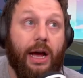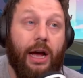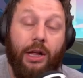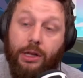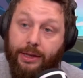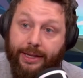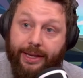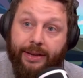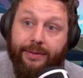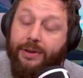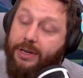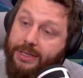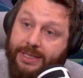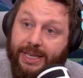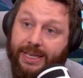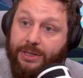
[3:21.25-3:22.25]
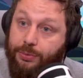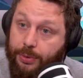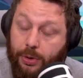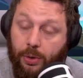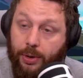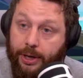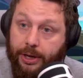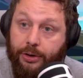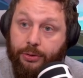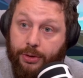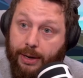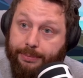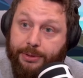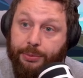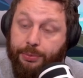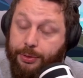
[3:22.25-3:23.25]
I'll leave and it says recording corrupted.